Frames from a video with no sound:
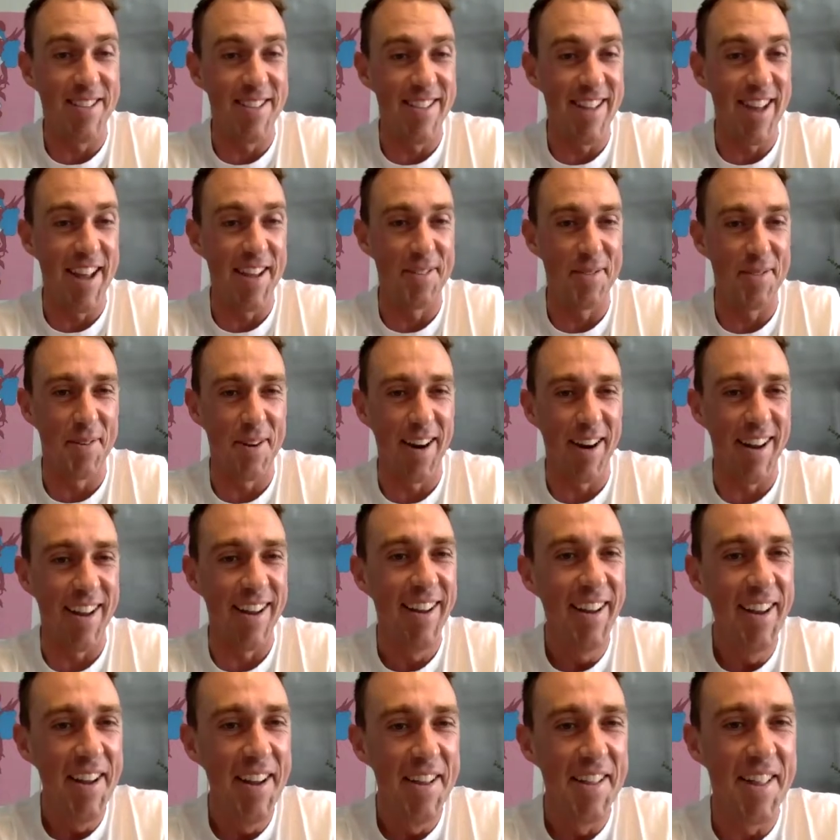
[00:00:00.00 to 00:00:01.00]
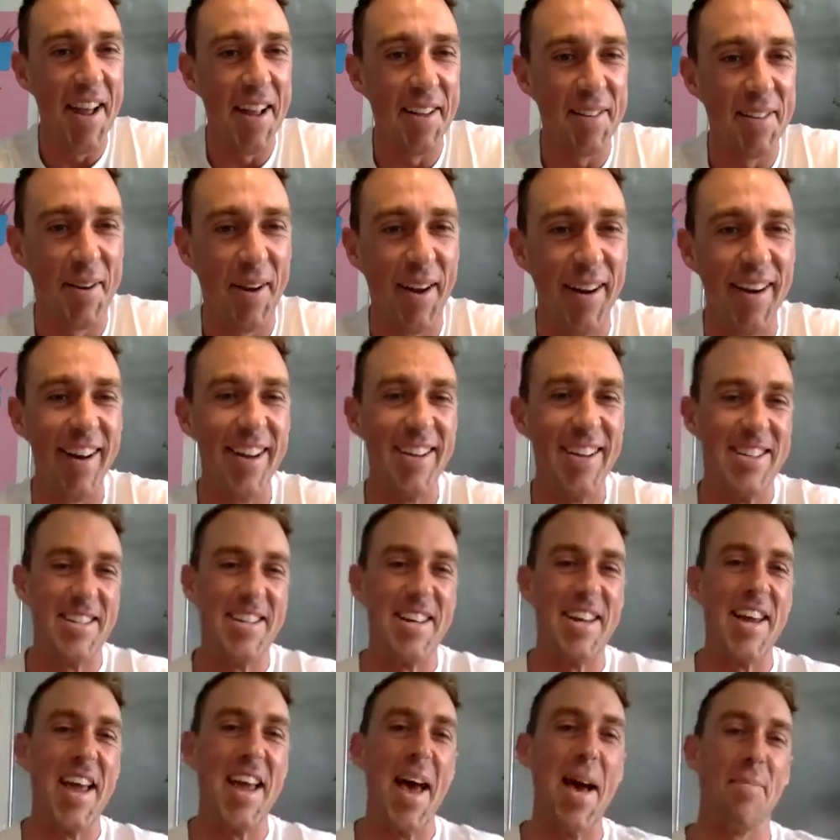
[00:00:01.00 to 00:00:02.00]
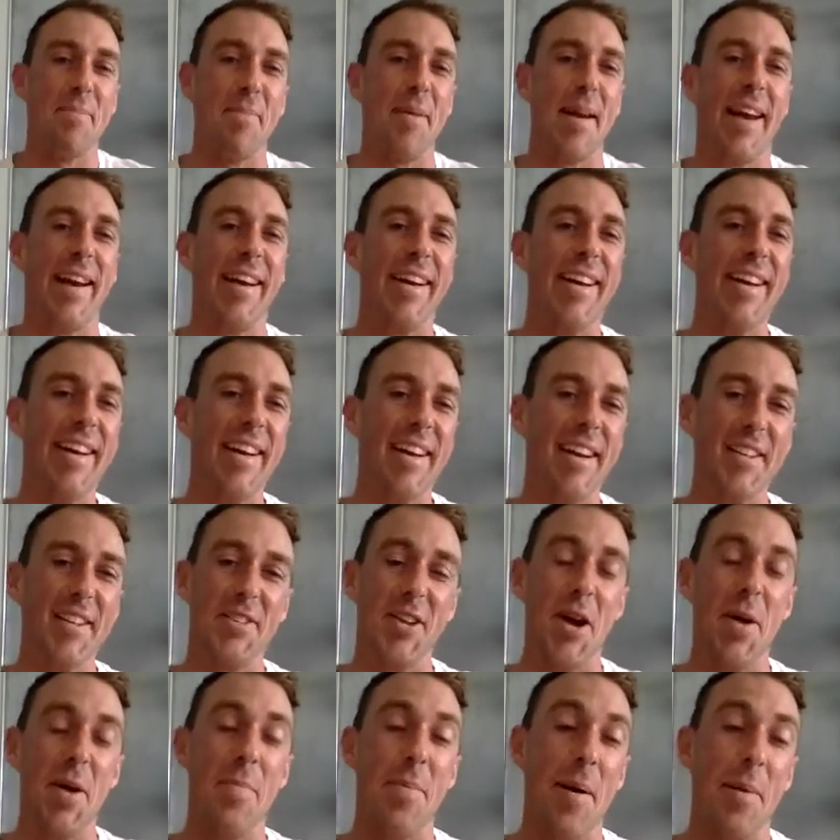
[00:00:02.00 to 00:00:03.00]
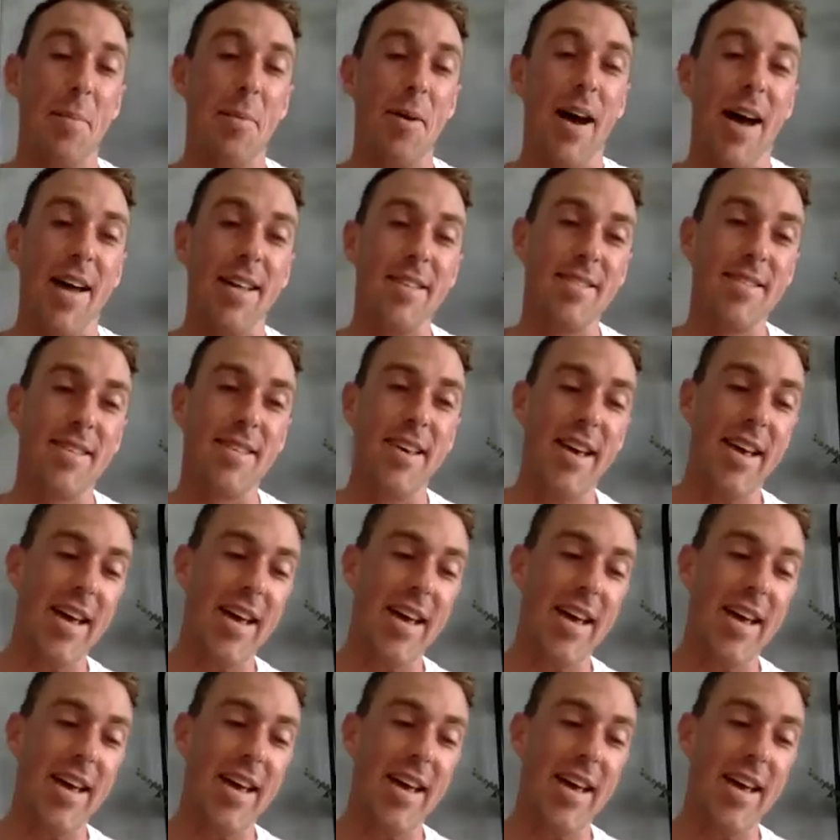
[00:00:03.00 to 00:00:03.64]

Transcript: That's what I see happening. Let's hope I'm right.